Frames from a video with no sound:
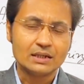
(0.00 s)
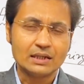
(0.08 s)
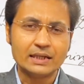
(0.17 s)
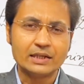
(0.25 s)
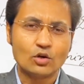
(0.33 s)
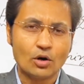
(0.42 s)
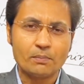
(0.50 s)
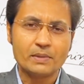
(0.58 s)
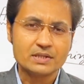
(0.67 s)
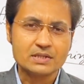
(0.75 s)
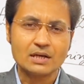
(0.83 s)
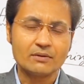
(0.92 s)
any
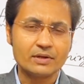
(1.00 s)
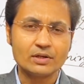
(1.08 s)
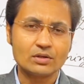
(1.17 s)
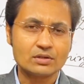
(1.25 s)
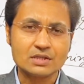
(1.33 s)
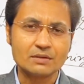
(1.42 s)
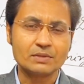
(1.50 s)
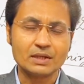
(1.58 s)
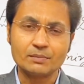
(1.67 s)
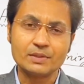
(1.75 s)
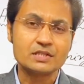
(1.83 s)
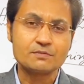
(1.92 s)
government servant or
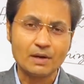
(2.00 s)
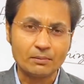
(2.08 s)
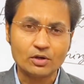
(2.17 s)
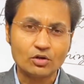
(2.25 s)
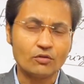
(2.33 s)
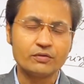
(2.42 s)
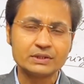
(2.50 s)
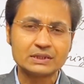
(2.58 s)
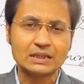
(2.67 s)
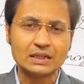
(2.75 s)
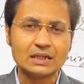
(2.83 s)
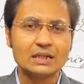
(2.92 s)
something, means public
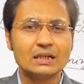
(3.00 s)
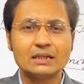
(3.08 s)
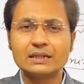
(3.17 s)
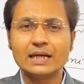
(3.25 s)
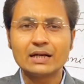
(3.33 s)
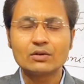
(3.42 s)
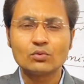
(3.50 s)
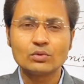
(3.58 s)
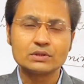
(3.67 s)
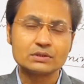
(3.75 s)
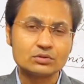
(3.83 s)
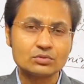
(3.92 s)
officer, that
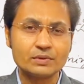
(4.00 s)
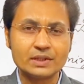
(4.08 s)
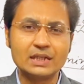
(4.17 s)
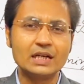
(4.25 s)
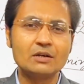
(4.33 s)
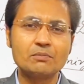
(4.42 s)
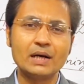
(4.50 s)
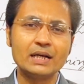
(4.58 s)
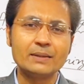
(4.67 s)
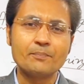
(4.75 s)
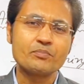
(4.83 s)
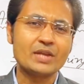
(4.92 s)
was to be dealt
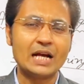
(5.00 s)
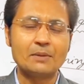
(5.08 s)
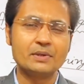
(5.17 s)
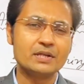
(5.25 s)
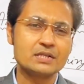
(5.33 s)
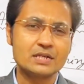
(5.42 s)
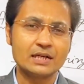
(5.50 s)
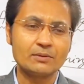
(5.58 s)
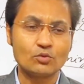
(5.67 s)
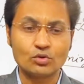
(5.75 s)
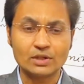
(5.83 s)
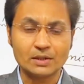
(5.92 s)
by administrative
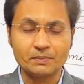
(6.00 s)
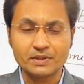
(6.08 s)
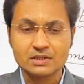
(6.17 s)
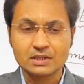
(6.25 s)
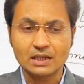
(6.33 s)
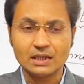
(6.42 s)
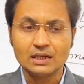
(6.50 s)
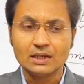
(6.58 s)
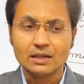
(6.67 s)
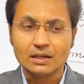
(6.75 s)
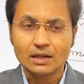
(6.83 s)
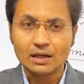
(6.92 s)
court. That means the
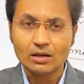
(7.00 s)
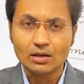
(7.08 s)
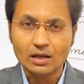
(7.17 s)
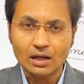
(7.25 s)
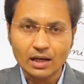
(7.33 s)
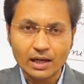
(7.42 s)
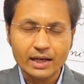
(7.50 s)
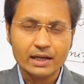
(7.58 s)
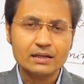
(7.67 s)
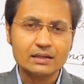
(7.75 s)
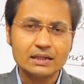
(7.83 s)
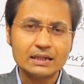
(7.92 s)

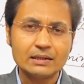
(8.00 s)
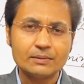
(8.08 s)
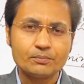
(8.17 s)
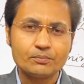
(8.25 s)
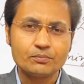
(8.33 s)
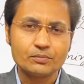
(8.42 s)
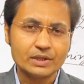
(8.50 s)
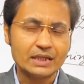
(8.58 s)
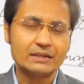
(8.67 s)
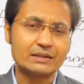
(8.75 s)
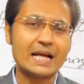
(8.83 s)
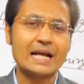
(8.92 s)
higher
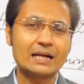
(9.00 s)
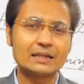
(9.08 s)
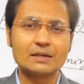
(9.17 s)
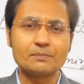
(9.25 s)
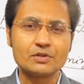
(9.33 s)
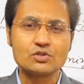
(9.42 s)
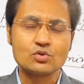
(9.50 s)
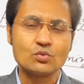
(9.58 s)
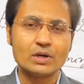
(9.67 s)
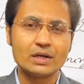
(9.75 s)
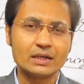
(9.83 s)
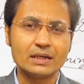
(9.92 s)
in rank, that means who
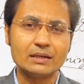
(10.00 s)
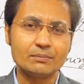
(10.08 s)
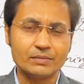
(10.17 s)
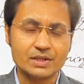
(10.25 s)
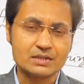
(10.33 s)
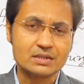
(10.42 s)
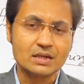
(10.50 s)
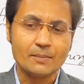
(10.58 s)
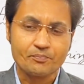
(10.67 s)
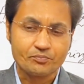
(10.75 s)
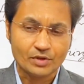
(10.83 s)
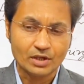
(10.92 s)
are
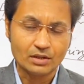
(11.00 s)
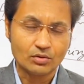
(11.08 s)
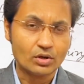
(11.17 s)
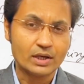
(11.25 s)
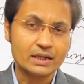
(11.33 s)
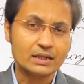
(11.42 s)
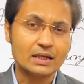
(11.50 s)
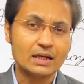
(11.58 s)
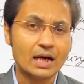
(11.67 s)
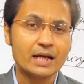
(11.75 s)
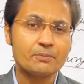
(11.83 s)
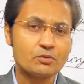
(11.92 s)
holding the
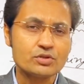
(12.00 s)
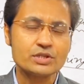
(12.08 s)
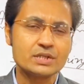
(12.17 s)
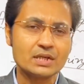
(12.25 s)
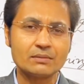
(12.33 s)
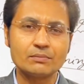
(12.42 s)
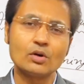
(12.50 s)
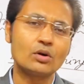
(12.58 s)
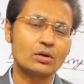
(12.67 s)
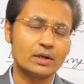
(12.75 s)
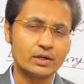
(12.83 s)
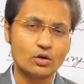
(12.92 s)
high position
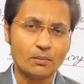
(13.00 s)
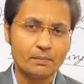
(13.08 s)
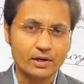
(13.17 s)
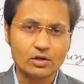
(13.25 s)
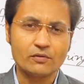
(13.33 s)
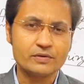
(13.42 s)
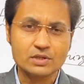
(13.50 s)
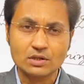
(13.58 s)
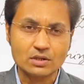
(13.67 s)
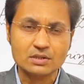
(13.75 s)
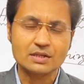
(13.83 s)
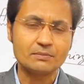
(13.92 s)
or any government official
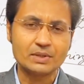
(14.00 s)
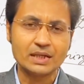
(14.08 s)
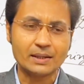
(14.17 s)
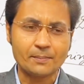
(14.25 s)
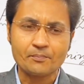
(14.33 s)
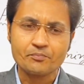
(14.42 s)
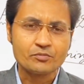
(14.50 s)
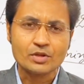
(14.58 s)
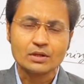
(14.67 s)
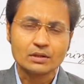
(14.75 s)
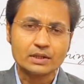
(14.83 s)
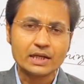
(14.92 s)
or something,
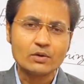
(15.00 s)
they